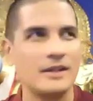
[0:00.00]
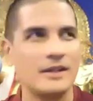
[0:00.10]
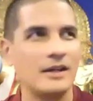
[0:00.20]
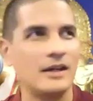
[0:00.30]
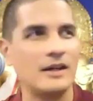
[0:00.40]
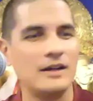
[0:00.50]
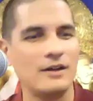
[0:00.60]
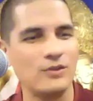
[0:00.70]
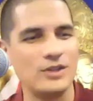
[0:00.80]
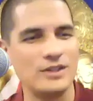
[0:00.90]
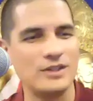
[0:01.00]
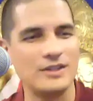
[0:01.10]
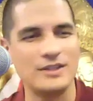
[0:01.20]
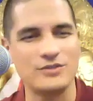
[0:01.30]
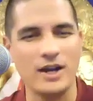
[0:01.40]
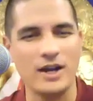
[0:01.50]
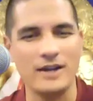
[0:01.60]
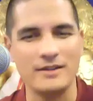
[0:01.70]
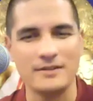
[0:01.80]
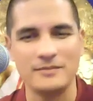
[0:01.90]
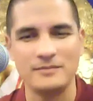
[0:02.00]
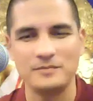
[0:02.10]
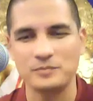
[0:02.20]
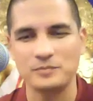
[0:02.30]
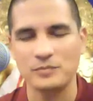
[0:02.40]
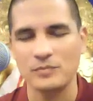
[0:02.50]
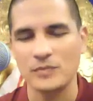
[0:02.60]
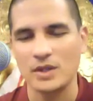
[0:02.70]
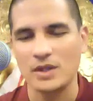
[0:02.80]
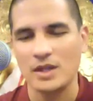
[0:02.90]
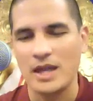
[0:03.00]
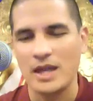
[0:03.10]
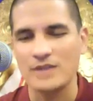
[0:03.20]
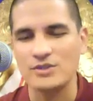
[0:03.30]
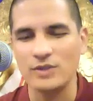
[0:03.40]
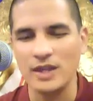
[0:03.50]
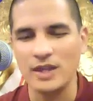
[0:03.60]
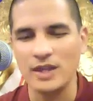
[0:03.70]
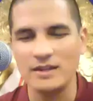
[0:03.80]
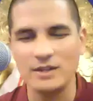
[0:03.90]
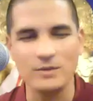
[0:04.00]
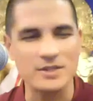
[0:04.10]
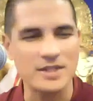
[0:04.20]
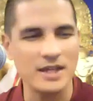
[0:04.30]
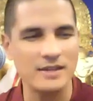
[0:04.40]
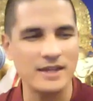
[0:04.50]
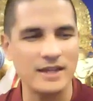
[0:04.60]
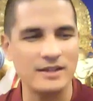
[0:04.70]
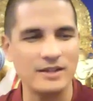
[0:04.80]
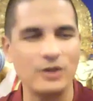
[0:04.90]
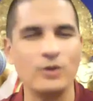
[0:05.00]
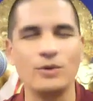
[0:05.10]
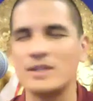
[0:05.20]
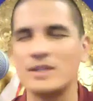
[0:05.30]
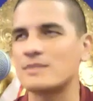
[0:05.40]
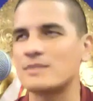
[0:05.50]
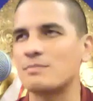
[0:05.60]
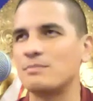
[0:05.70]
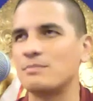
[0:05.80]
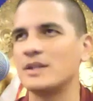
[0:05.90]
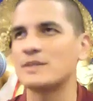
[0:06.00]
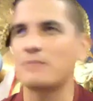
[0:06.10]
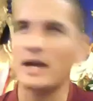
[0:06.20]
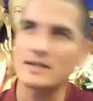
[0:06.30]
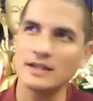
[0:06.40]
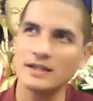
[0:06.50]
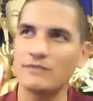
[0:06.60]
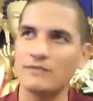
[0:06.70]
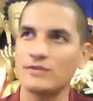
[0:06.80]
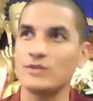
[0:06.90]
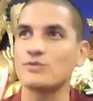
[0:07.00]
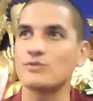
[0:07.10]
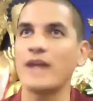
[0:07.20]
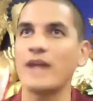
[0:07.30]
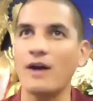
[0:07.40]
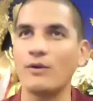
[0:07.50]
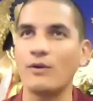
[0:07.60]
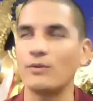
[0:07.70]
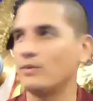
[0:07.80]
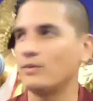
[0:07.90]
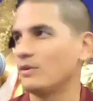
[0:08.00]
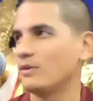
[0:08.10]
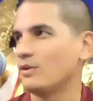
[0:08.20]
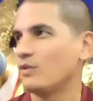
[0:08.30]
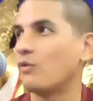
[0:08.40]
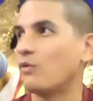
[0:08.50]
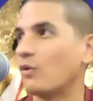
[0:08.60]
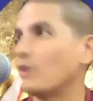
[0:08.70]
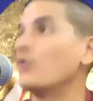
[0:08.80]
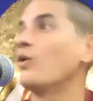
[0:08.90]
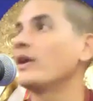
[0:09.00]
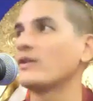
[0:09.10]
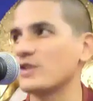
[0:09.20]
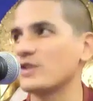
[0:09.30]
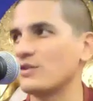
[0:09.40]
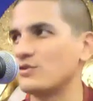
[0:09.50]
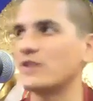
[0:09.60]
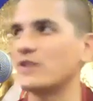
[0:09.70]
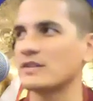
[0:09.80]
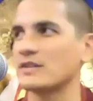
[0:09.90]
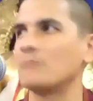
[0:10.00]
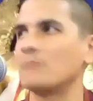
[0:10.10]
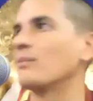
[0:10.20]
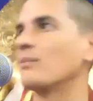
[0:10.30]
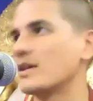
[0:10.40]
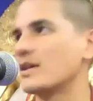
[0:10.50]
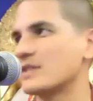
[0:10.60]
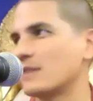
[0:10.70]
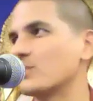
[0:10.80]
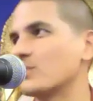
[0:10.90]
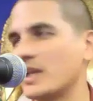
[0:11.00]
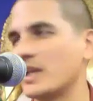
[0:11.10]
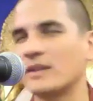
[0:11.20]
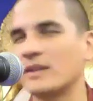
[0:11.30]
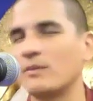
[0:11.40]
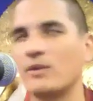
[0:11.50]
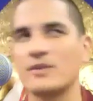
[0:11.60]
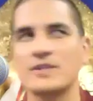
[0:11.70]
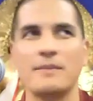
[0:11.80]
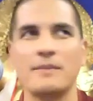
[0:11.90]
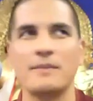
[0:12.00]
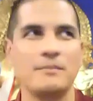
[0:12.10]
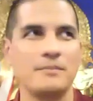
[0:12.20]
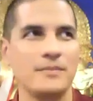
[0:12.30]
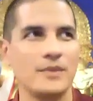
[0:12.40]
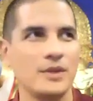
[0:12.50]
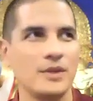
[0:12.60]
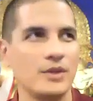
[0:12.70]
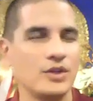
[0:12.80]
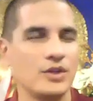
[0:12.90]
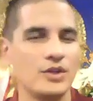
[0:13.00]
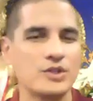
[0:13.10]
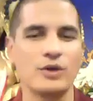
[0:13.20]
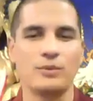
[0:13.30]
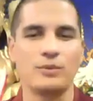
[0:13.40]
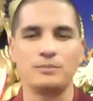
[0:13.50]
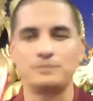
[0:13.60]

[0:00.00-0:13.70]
although he tried. And so then it was said that, in his past life, he was renowned for knowing those other two texts and memorizing them and reciting them all the time. So